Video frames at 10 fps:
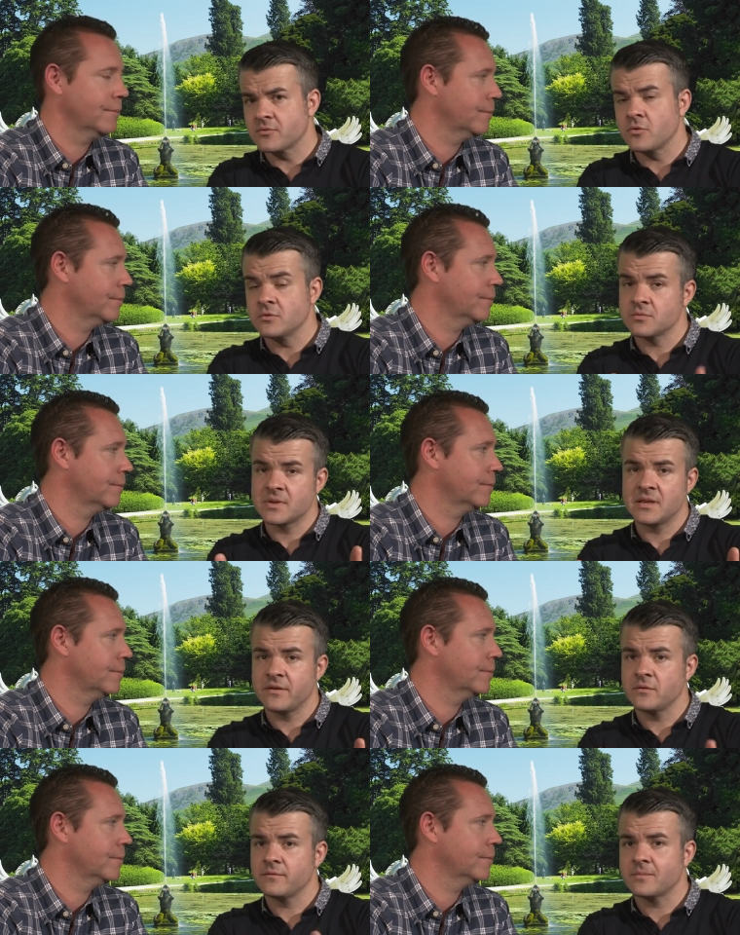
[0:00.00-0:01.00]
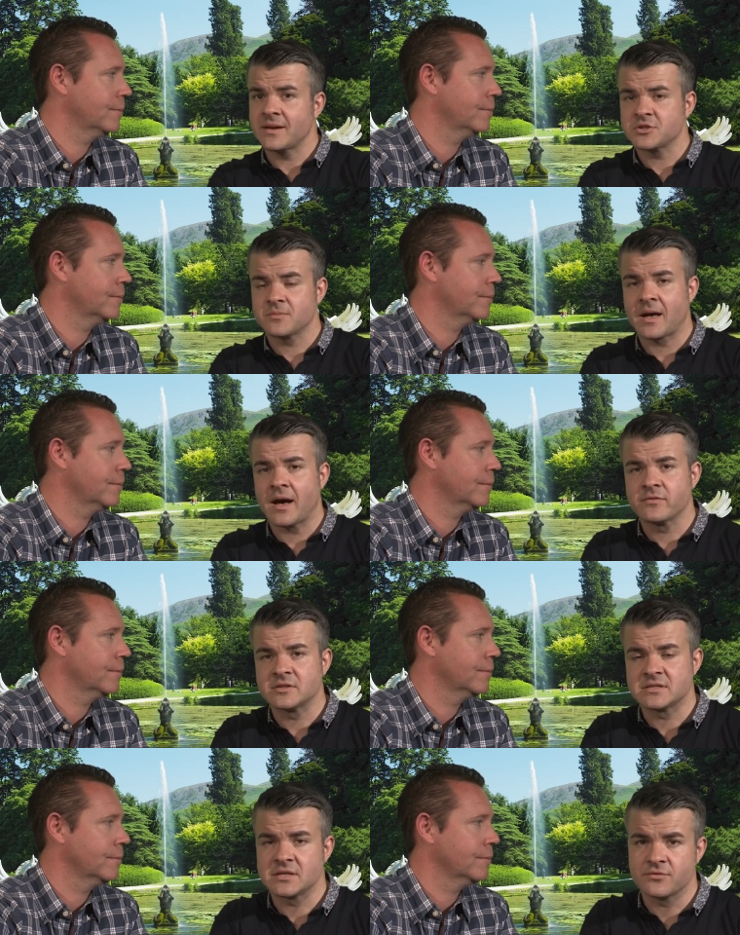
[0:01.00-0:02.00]
Speaker 1: of course, we can give you information about other
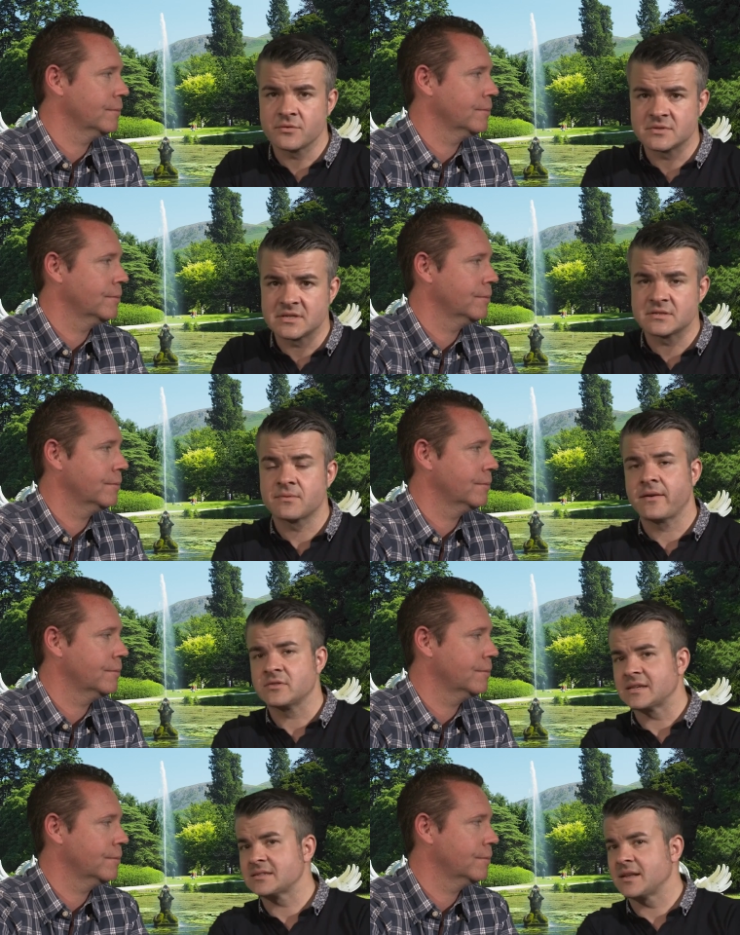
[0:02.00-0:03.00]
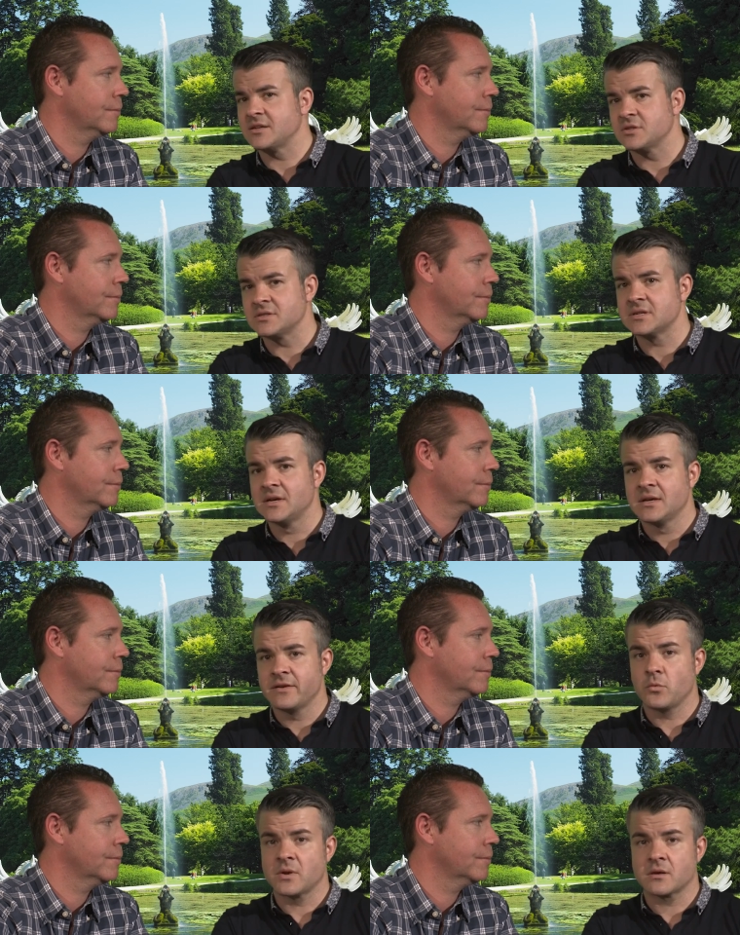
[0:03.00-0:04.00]
Disney cruises, other destinations, if
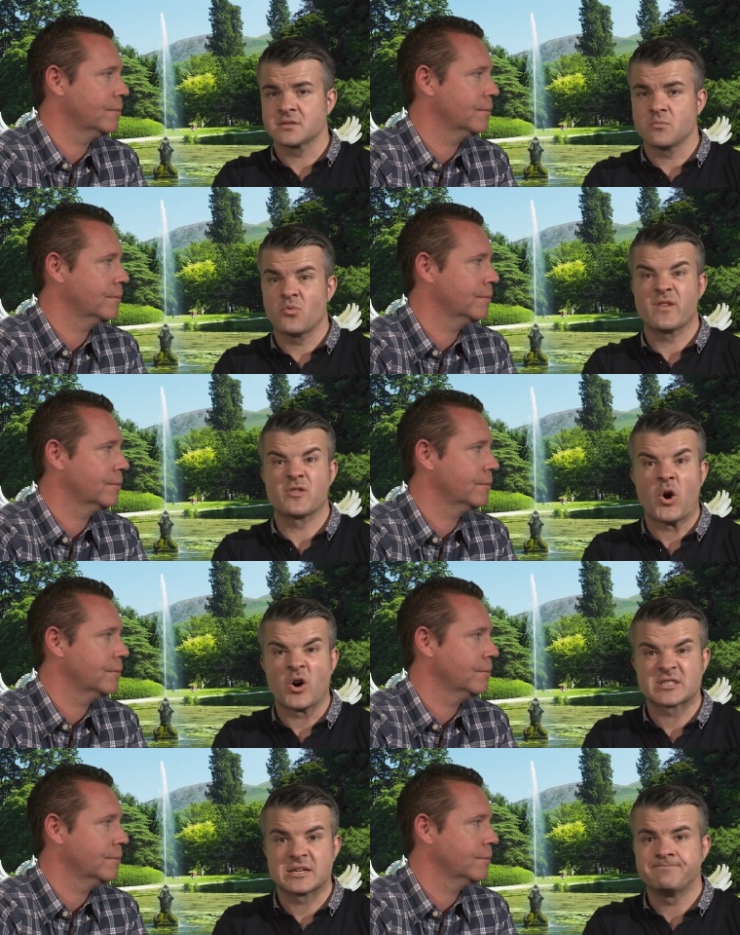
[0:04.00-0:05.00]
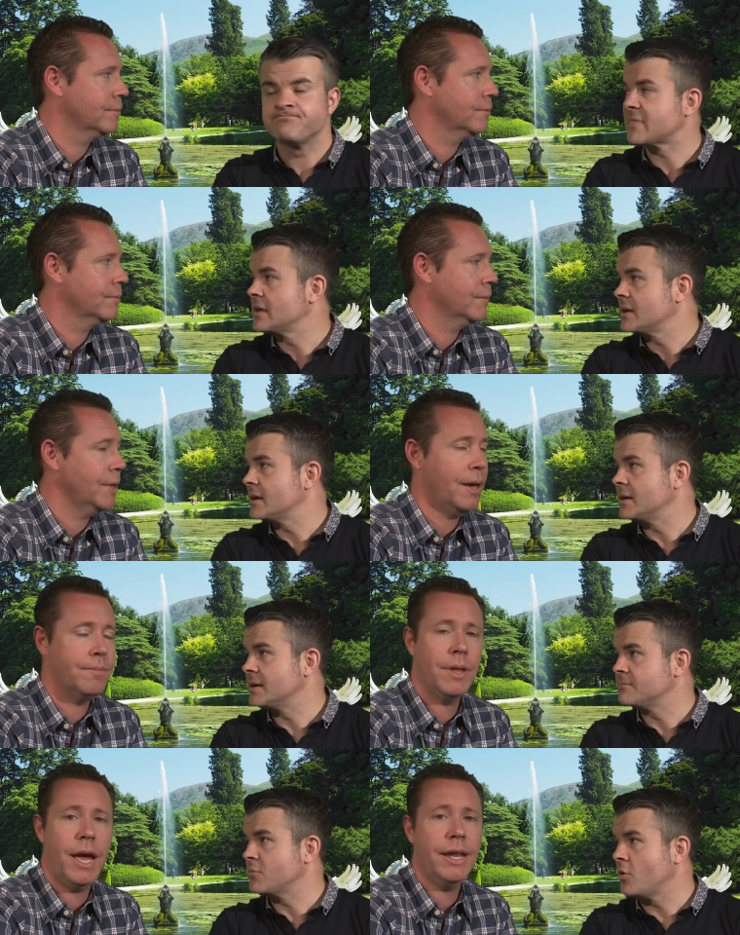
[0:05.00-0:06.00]
you want to go somewhere even hotter. Yeah.
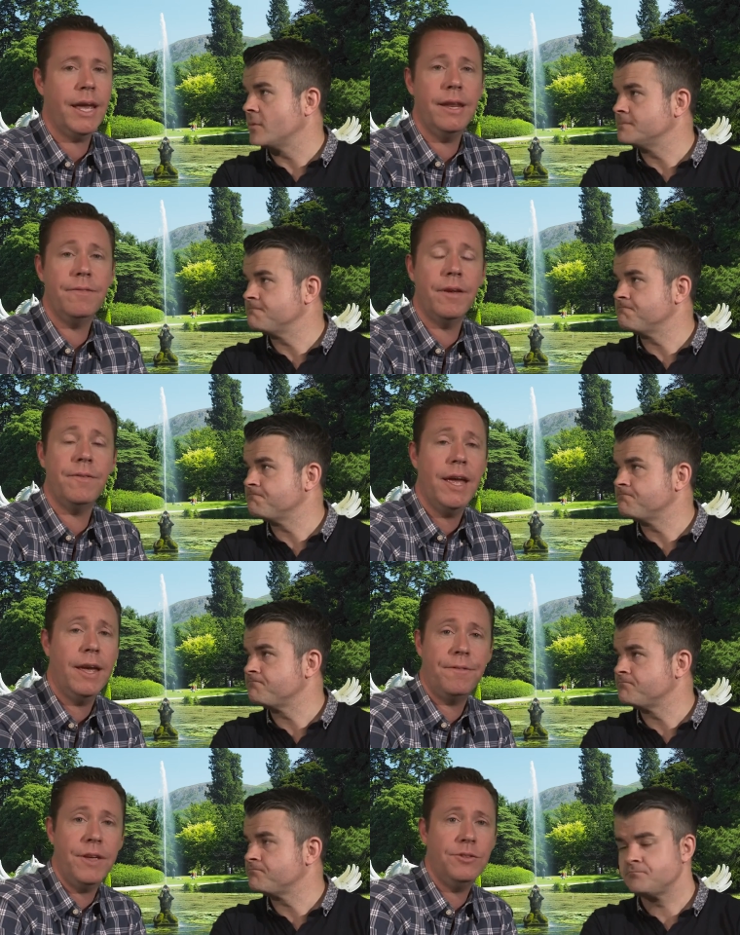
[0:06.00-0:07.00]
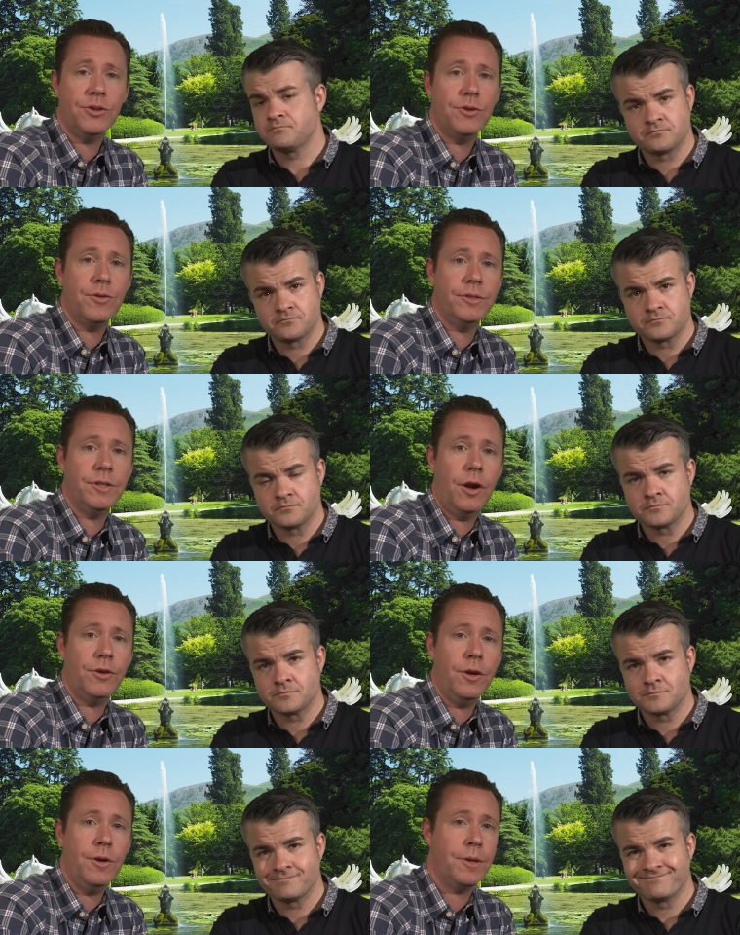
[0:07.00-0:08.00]
Um,
Speaker 2: and again, if, if, if, these two cruises aren't
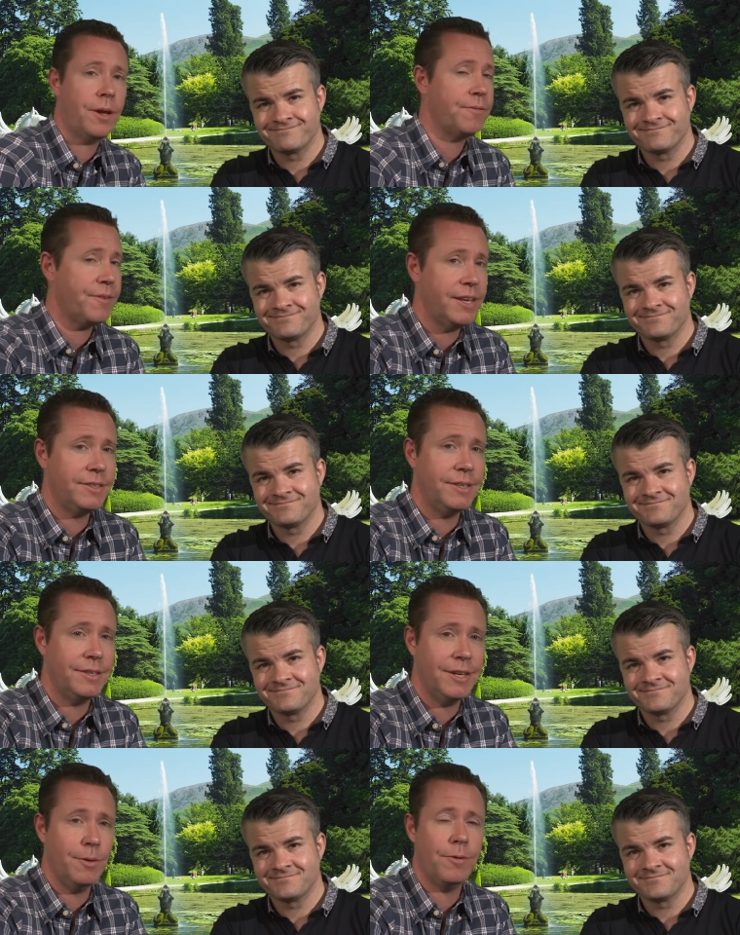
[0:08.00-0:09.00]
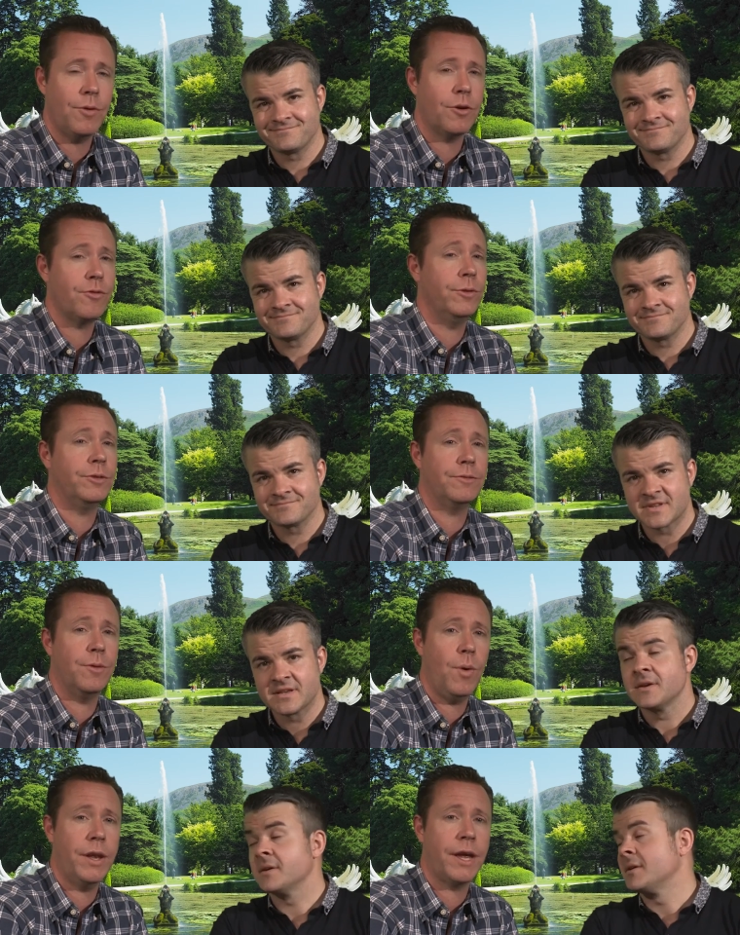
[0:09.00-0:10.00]
you, you don't fancy Disney, we've got cruises
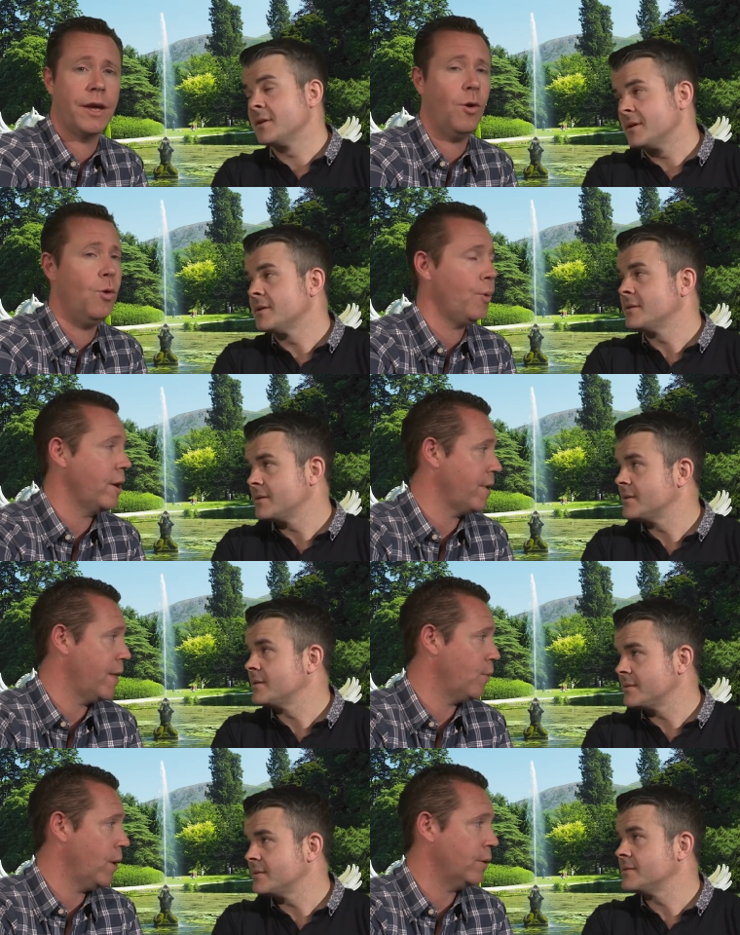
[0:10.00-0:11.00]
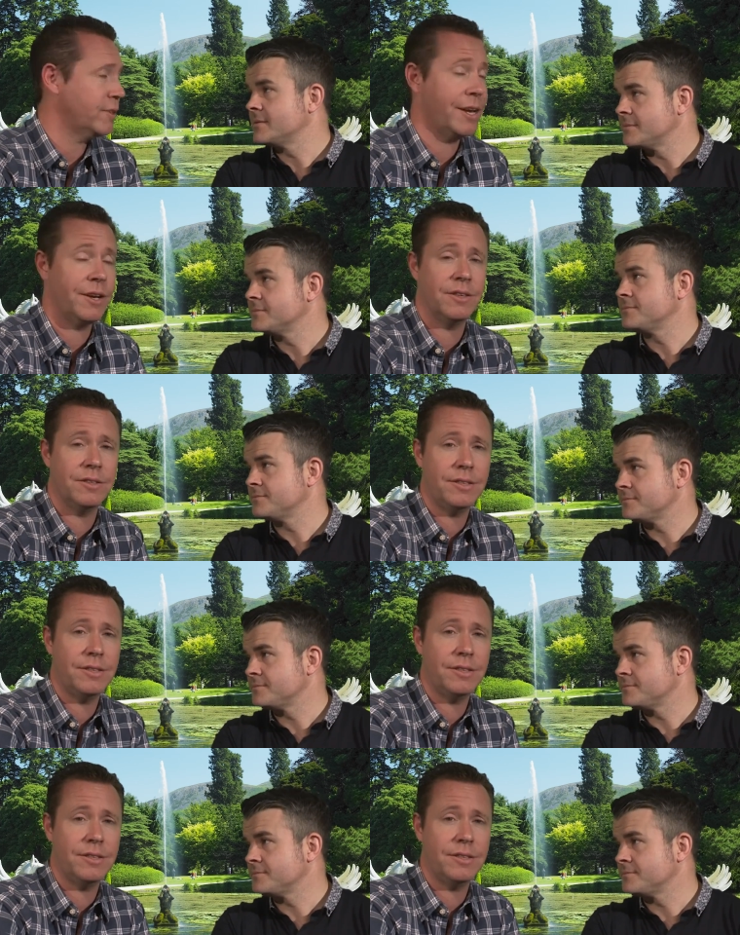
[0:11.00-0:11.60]
from one day all the way around the world, taking you to the